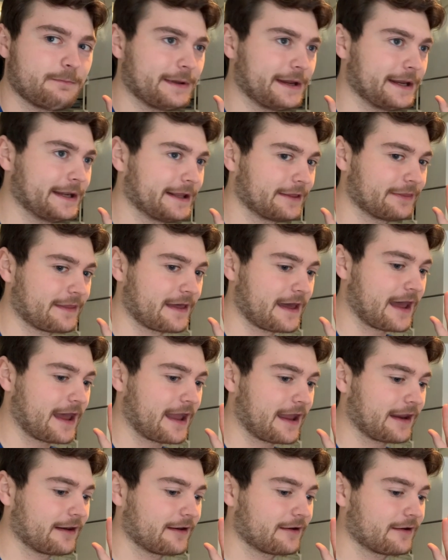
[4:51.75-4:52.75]
Meaning
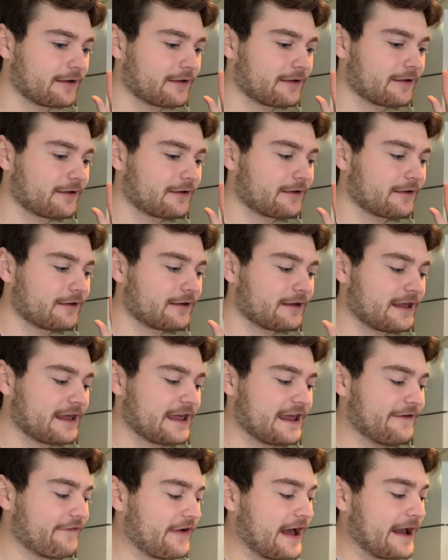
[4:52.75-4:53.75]
that
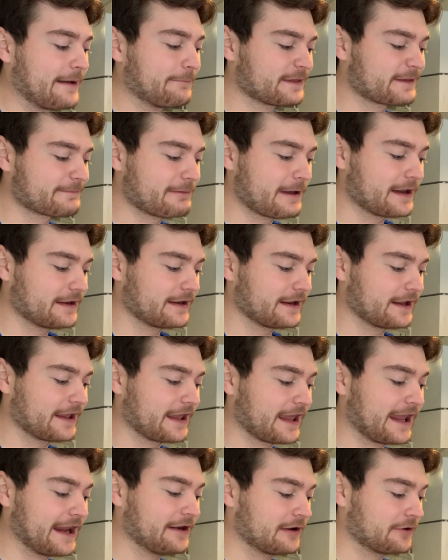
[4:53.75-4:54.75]
if I'm
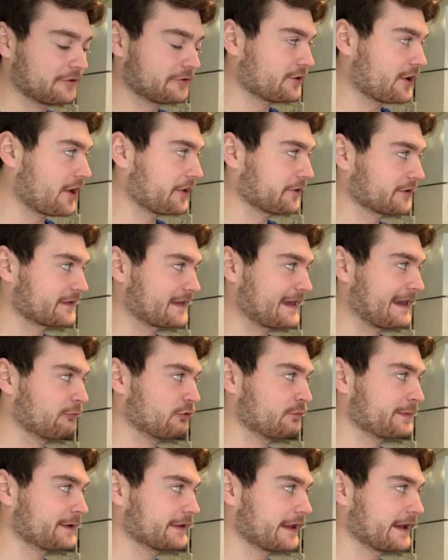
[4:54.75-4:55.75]
spending $800, it
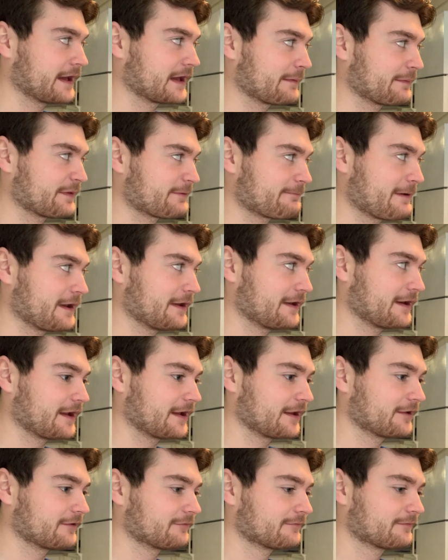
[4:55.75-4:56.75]
would be like I'm
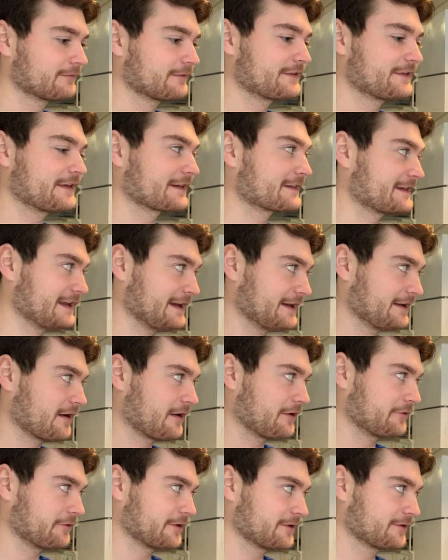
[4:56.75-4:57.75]
spending
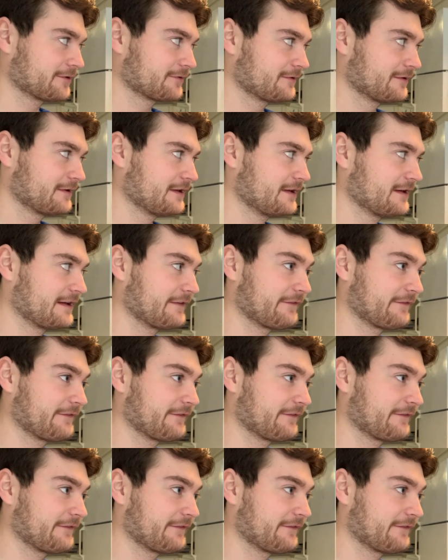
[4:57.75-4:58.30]
$1,600.